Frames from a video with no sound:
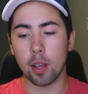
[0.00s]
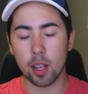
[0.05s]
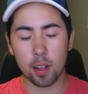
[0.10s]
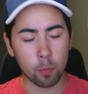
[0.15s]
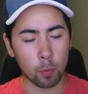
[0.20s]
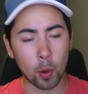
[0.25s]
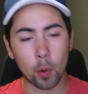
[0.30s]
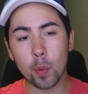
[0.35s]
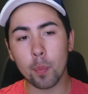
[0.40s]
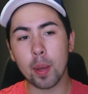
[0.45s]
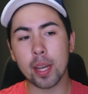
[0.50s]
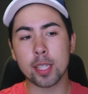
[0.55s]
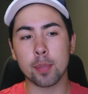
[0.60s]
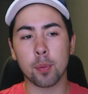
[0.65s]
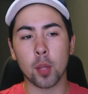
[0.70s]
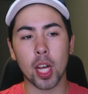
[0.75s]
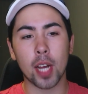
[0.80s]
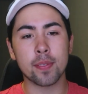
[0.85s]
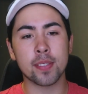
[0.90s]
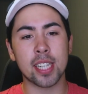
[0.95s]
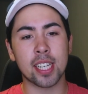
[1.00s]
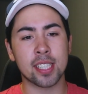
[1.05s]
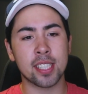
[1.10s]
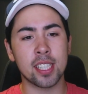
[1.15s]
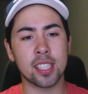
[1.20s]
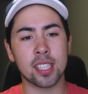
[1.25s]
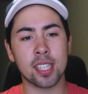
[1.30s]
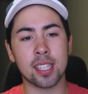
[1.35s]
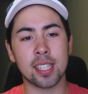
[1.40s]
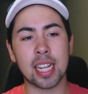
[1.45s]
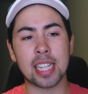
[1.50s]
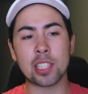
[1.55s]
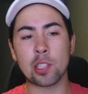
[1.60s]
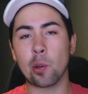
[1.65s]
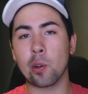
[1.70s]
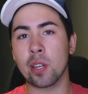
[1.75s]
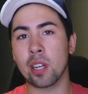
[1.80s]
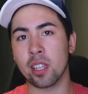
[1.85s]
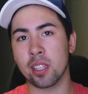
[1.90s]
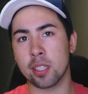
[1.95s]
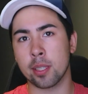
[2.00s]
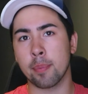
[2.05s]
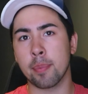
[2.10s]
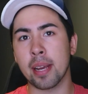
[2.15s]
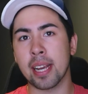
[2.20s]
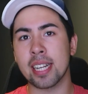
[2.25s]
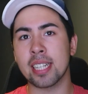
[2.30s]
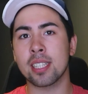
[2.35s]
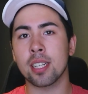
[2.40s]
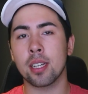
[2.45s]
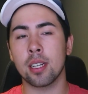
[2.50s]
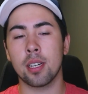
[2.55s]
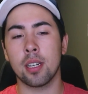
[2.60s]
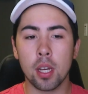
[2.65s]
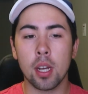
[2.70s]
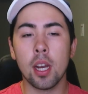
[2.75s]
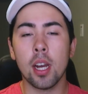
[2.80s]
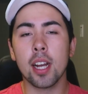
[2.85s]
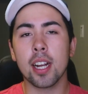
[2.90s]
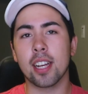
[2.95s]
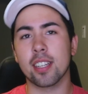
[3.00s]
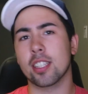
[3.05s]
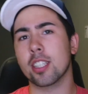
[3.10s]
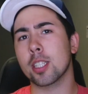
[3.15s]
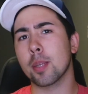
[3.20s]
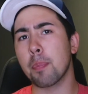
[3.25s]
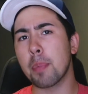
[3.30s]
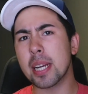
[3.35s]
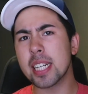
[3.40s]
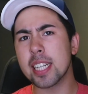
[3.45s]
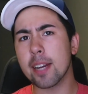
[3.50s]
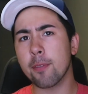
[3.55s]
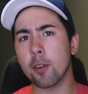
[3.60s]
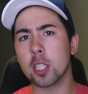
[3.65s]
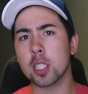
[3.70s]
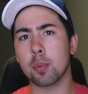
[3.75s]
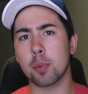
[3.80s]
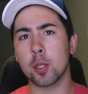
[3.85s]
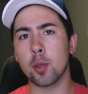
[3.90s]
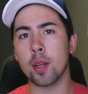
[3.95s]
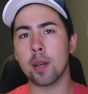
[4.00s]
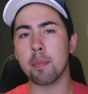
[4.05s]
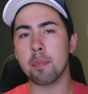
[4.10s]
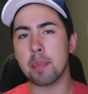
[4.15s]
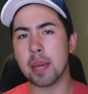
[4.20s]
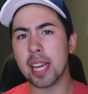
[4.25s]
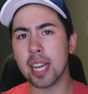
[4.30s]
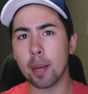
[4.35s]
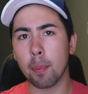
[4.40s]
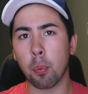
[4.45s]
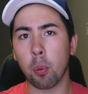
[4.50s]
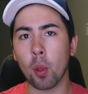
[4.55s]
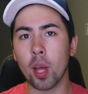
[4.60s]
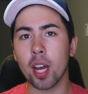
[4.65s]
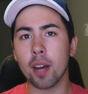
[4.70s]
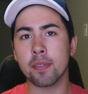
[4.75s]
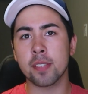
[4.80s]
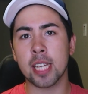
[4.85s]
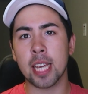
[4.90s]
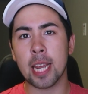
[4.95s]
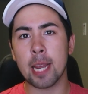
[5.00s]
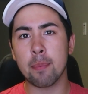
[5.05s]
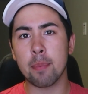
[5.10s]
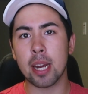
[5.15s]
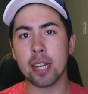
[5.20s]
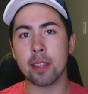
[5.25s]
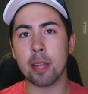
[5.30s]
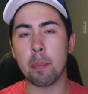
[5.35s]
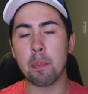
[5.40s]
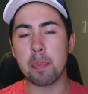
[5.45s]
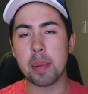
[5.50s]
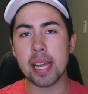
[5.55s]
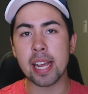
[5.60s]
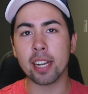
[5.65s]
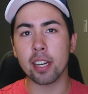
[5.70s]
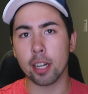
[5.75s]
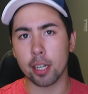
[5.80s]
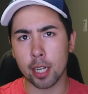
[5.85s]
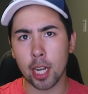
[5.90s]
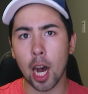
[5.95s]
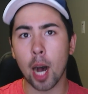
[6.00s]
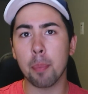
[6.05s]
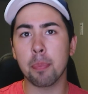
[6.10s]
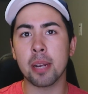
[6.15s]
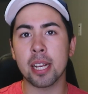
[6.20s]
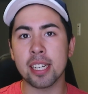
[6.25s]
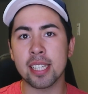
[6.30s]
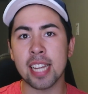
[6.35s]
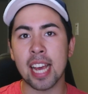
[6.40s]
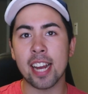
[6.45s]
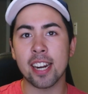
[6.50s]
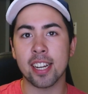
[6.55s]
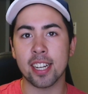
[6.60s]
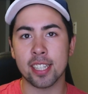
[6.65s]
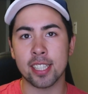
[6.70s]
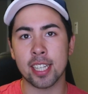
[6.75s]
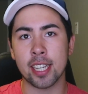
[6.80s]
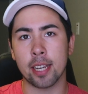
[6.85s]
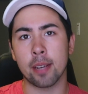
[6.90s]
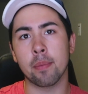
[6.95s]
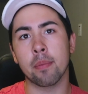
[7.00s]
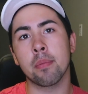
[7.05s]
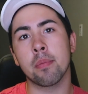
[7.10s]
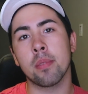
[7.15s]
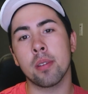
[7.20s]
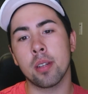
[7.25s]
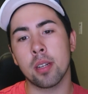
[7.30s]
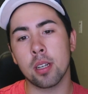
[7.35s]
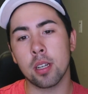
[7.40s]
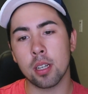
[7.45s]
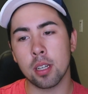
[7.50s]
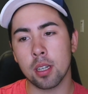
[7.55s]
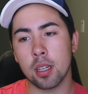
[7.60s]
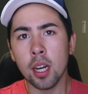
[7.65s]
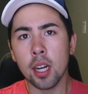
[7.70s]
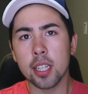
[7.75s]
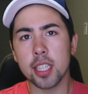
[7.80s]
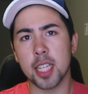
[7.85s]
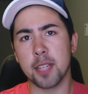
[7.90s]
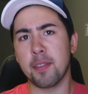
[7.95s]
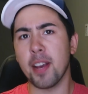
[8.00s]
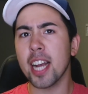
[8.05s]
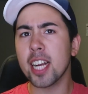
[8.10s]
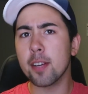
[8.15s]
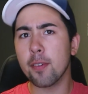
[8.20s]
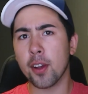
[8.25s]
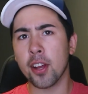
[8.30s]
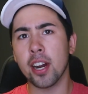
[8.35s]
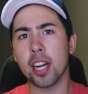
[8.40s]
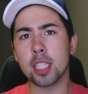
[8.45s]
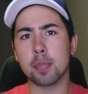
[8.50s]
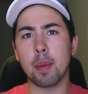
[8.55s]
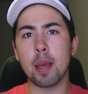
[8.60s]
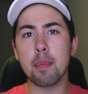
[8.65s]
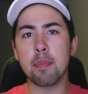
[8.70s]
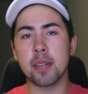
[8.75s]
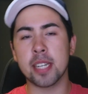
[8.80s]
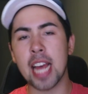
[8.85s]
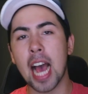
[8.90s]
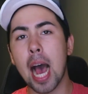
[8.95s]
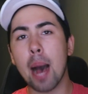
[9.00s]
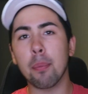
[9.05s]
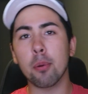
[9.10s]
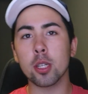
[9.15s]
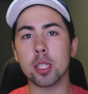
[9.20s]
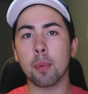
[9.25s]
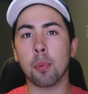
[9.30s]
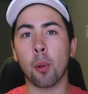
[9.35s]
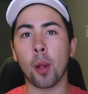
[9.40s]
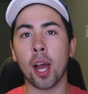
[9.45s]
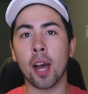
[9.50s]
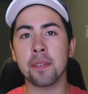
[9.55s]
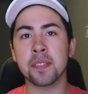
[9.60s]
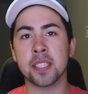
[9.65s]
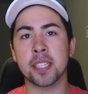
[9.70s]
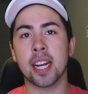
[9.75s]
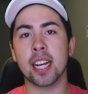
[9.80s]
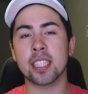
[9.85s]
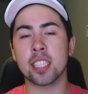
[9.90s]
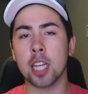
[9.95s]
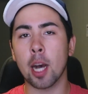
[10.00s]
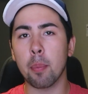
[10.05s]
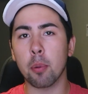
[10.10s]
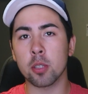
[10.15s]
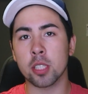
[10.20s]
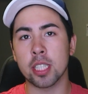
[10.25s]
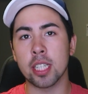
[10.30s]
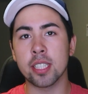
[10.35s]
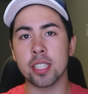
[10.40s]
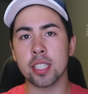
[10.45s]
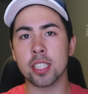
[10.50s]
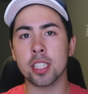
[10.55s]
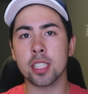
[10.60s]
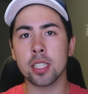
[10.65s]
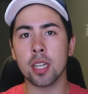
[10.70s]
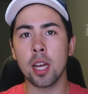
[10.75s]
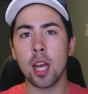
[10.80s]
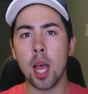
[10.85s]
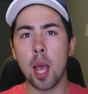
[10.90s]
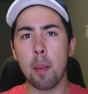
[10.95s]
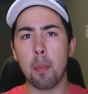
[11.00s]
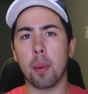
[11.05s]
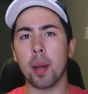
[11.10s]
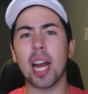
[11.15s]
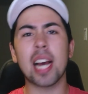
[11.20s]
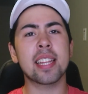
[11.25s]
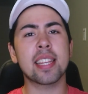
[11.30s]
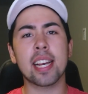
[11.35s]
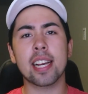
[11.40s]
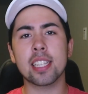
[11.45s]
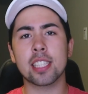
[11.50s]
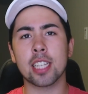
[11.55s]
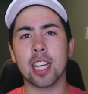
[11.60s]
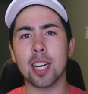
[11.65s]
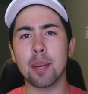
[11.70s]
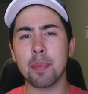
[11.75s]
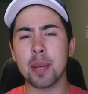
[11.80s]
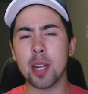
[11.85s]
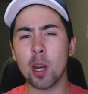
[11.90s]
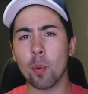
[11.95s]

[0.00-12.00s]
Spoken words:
will we make the playoffs next season? That's a whole other debate. Because there's a big difference between being a playoff team and then being a cup contending team. The Vancouver Canucks may dabble in the playoffs the next couple seasons, but I think it's going to be